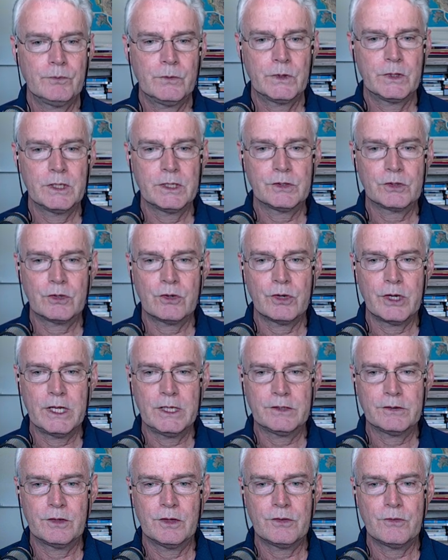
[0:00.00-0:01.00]
This
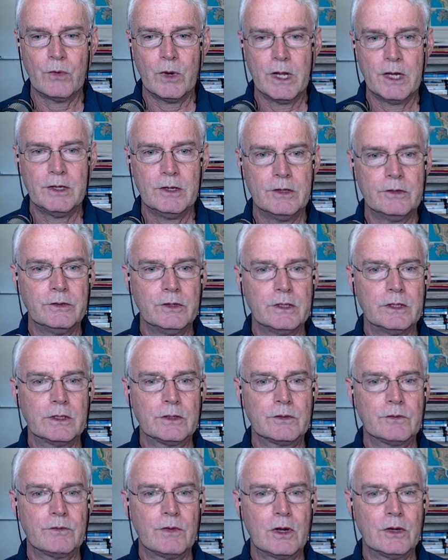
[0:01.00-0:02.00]
creates the thread using
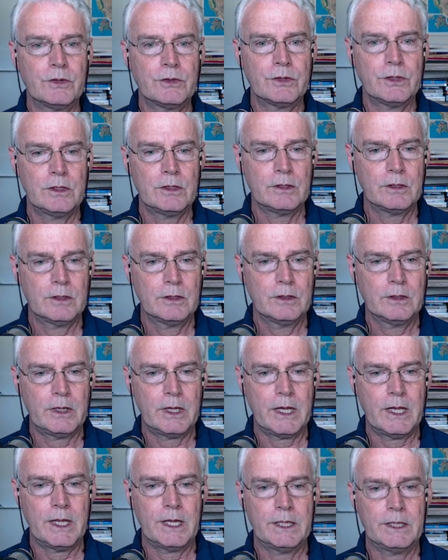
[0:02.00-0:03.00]
this function,
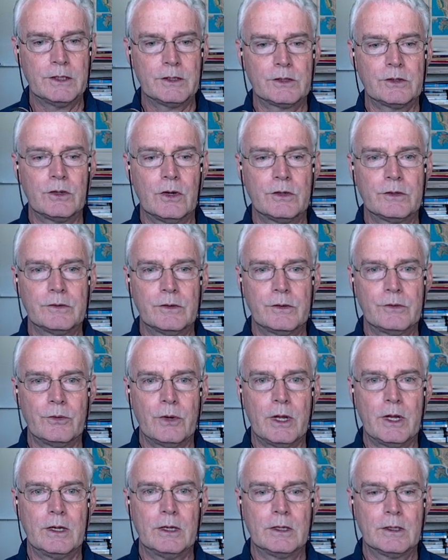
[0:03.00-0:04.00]
and this starts the
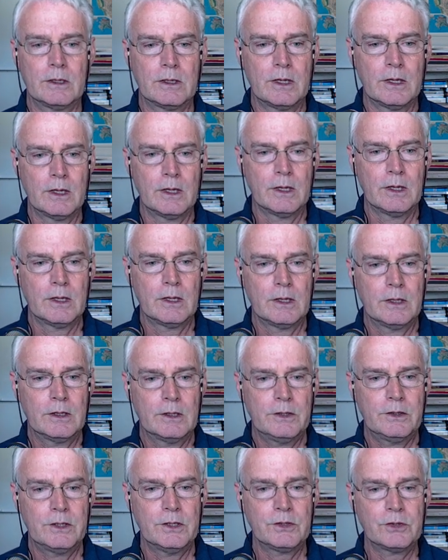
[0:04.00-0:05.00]
thread.
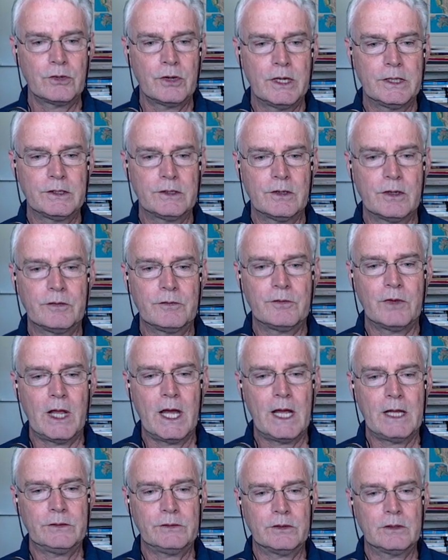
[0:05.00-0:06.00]
This creates the
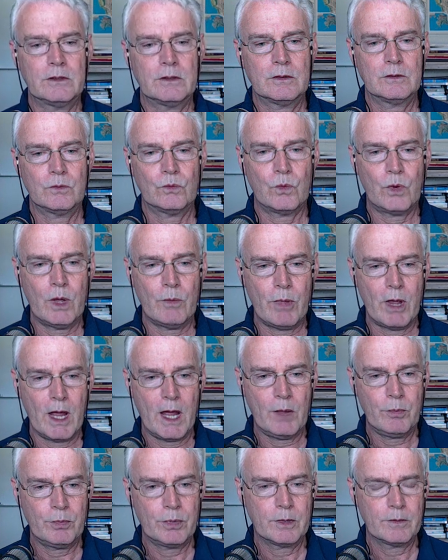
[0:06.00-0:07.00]
Flask web
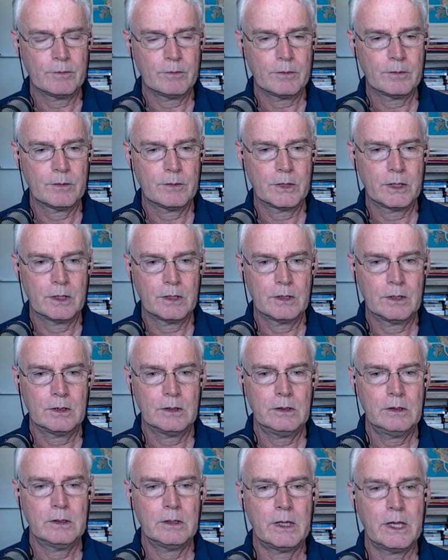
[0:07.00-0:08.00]
app,
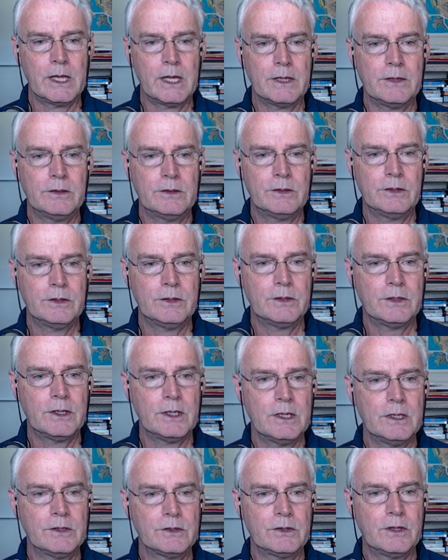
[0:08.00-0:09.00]
and
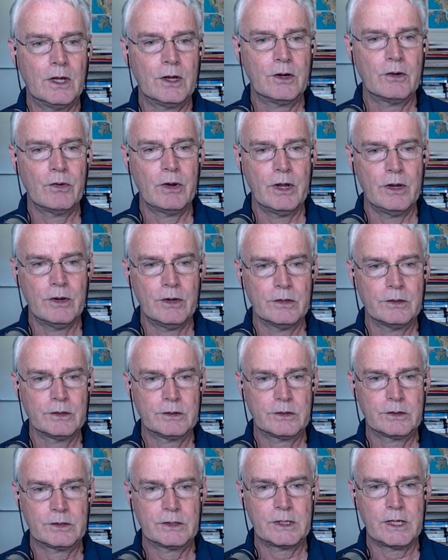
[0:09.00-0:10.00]
these decorators
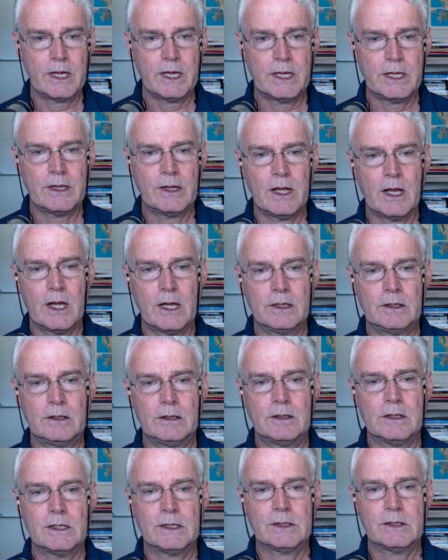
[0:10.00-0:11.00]
say that
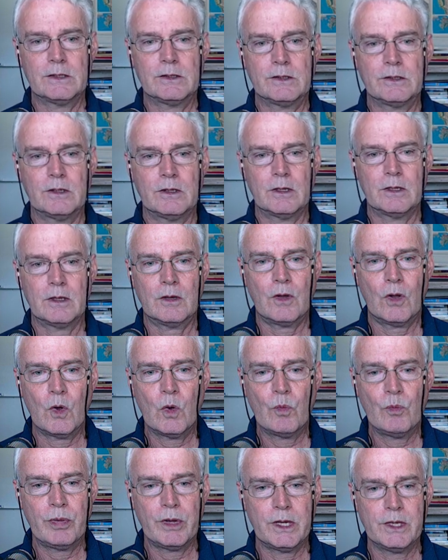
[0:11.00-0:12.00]
this is the
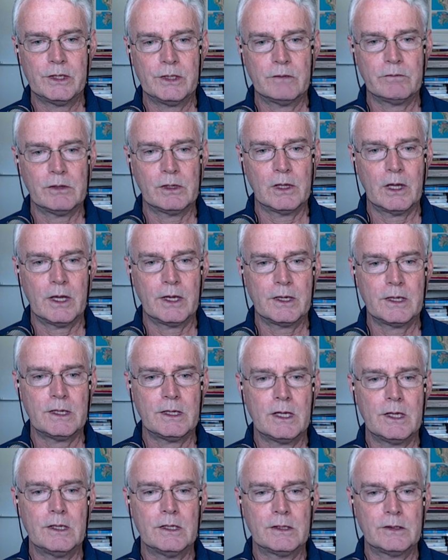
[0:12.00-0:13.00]
home page, if you like, and
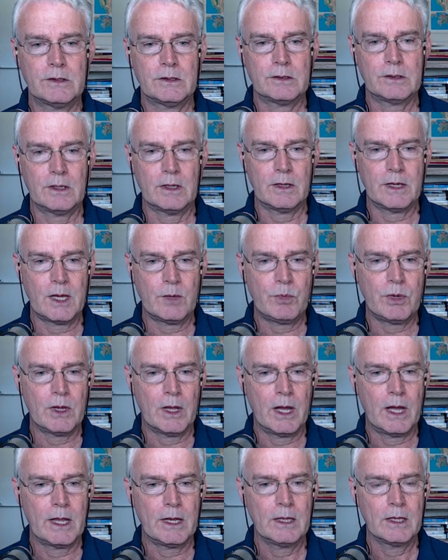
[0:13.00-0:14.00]
then this is the A P
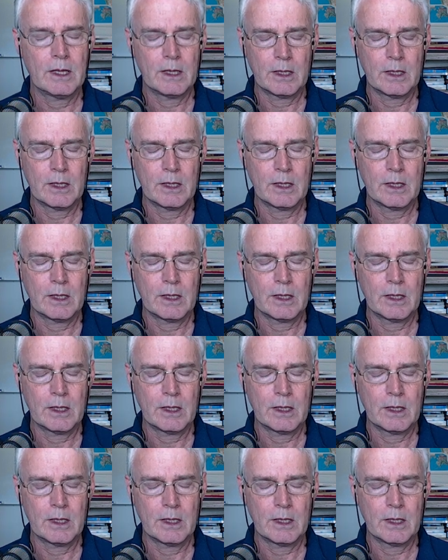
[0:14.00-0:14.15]
I